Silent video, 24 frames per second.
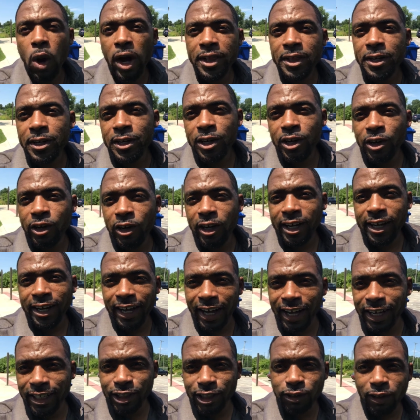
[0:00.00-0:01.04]
Whether you're a
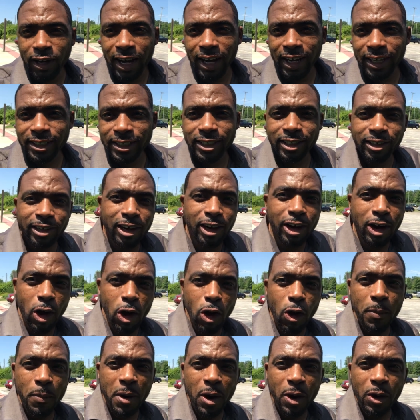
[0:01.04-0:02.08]
contractor, a
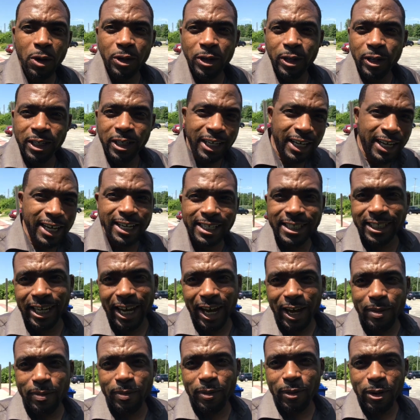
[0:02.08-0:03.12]
homeowner, a
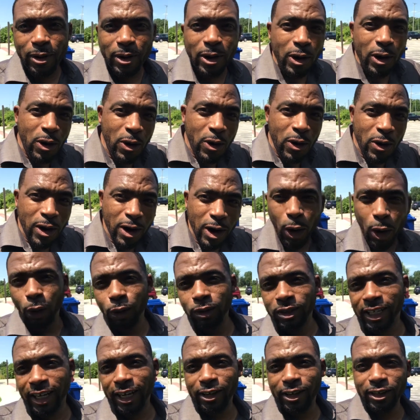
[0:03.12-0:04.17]
landscaper, or a
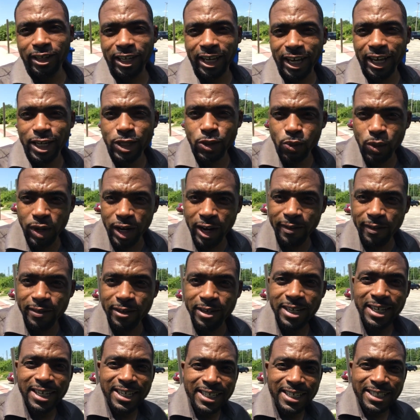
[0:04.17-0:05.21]
hotel guest,
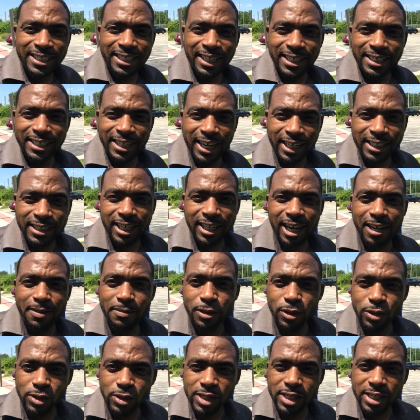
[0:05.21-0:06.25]
whatever, the next
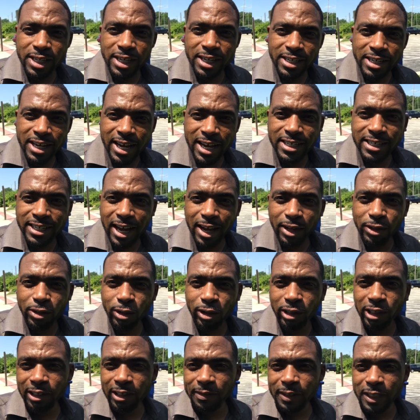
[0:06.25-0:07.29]
time you see a nice
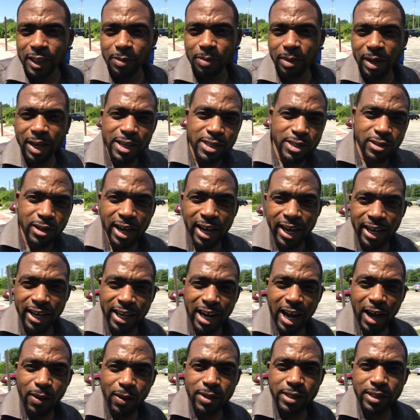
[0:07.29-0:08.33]
outdoor living space or
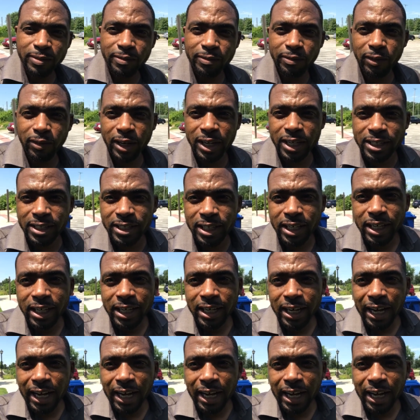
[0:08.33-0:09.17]
hanging out with some friends,